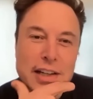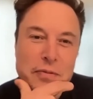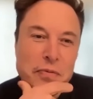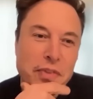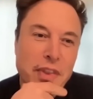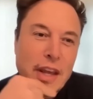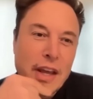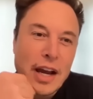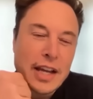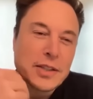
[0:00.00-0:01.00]

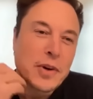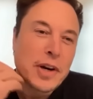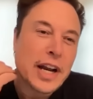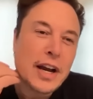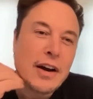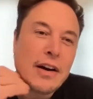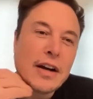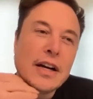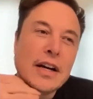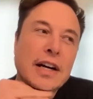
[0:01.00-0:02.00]
predicted it would do.